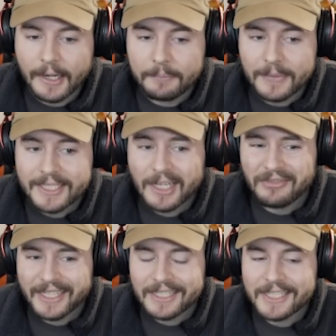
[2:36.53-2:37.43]
It's kind
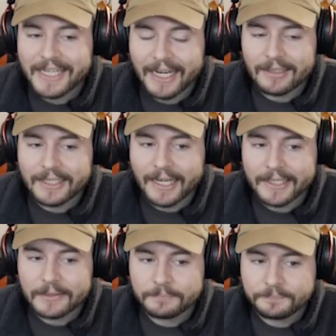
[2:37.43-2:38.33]
of like a scaling
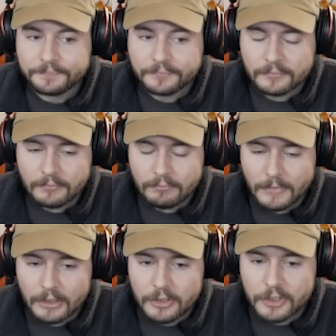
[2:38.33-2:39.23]
item,
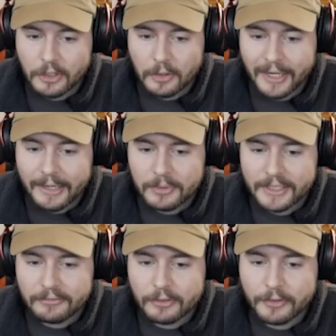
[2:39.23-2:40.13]
so I would
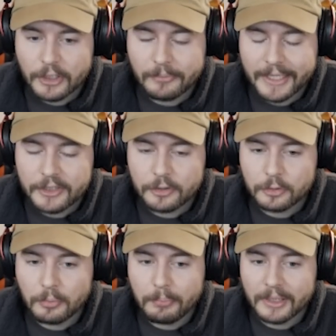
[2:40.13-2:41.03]
definitely recommend
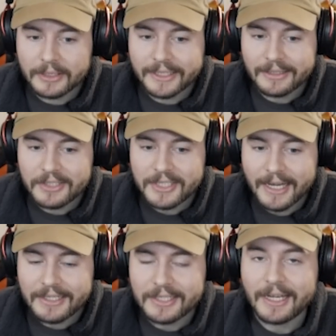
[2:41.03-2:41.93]
you building this
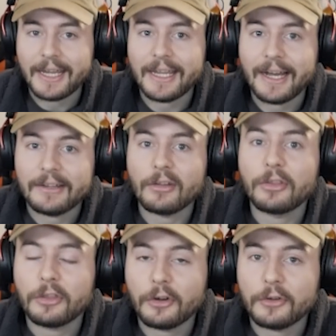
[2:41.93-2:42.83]
as a either
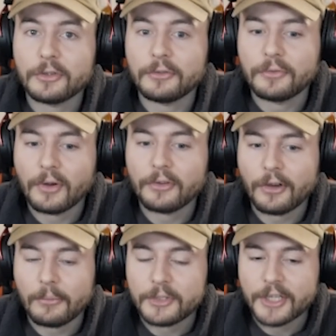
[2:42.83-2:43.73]
third or fourth
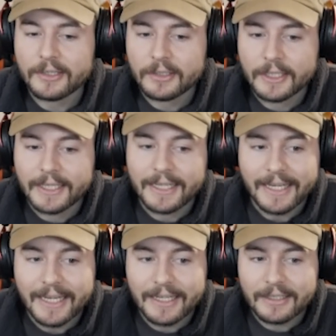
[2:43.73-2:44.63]
option
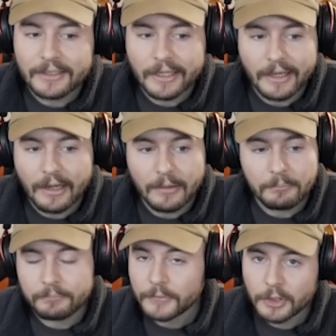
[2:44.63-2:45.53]
in
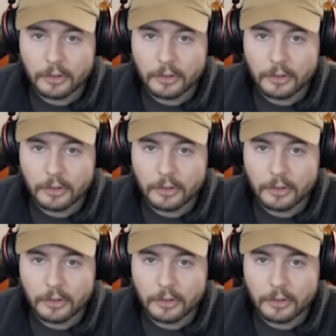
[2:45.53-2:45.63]
you know,